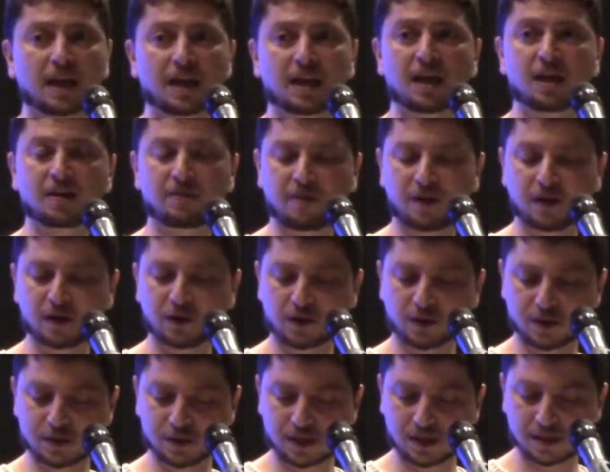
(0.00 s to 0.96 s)
Again, very
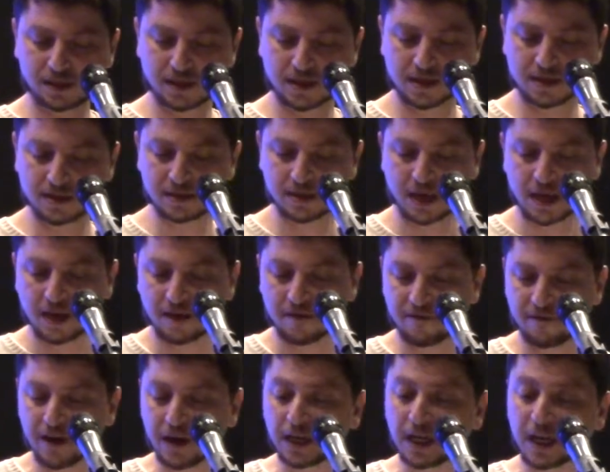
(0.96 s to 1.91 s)
consistent,
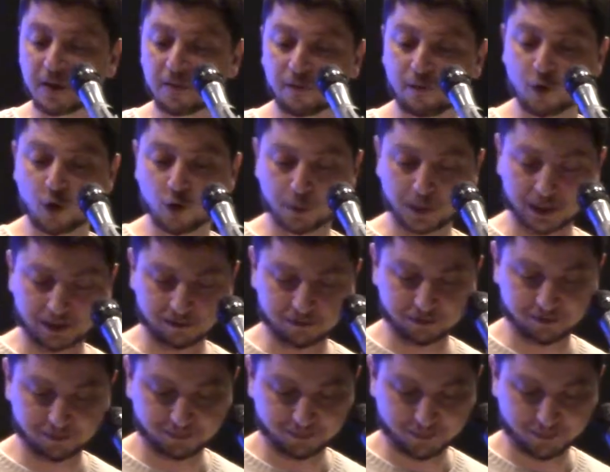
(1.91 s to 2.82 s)
very informative.